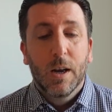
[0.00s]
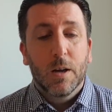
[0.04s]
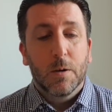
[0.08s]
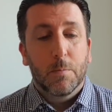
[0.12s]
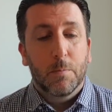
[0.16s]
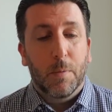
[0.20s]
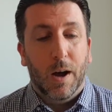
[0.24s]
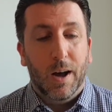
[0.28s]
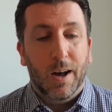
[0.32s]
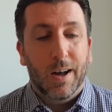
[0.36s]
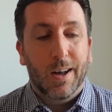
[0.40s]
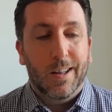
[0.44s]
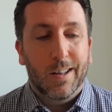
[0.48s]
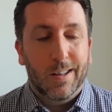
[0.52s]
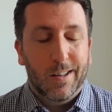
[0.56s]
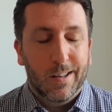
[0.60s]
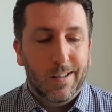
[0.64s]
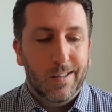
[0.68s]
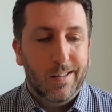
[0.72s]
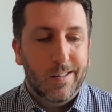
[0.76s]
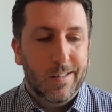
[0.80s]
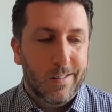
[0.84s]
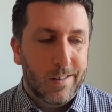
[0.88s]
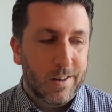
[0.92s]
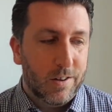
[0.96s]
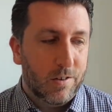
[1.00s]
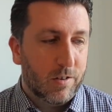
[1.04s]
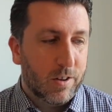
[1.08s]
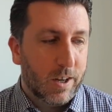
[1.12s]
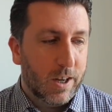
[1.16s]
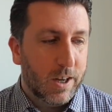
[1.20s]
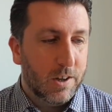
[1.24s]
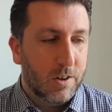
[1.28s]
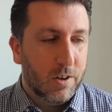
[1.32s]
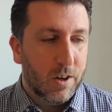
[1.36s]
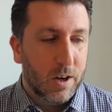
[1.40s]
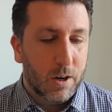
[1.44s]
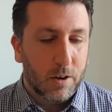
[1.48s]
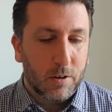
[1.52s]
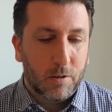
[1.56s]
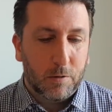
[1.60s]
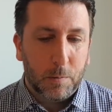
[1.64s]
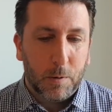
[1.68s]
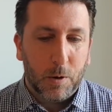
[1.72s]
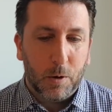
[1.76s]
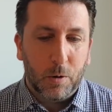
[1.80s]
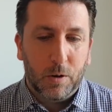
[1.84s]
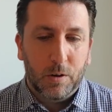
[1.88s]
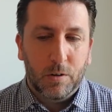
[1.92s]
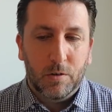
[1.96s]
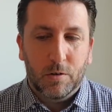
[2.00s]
But this kid, I've spoken